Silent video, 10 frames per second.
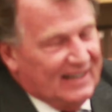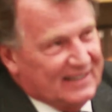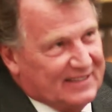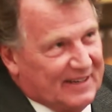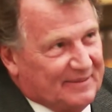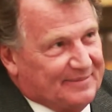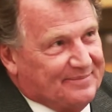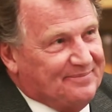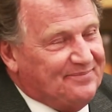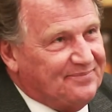It's,
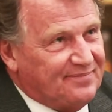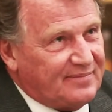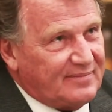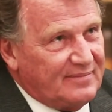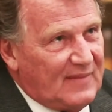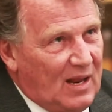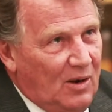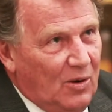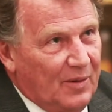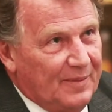
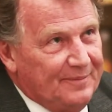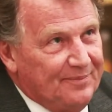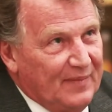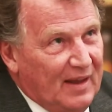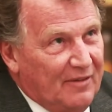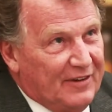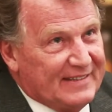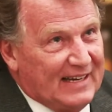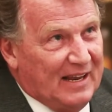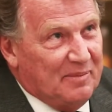look,
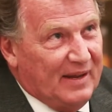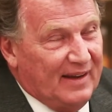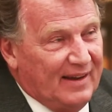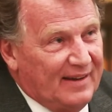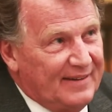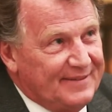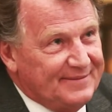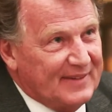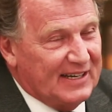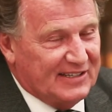first let me,
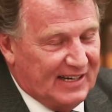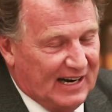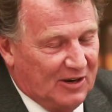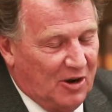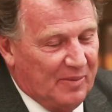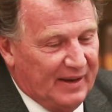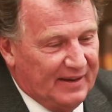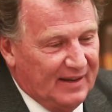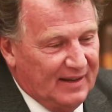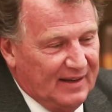a general
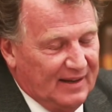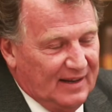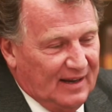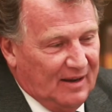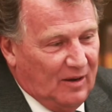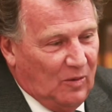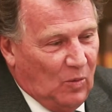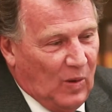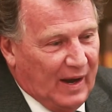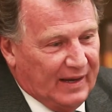comment,
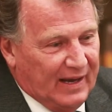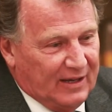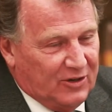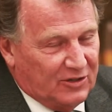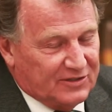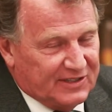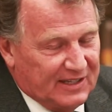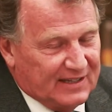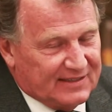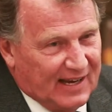why I
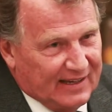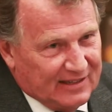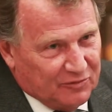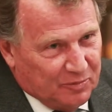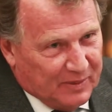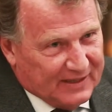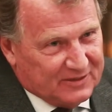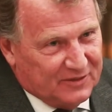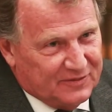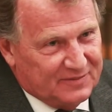consider science as
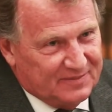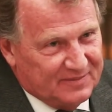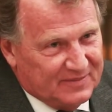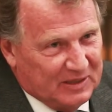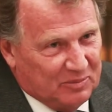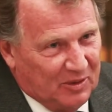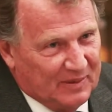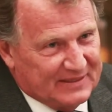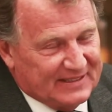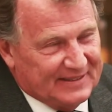part of
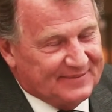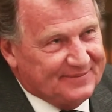diplomacy.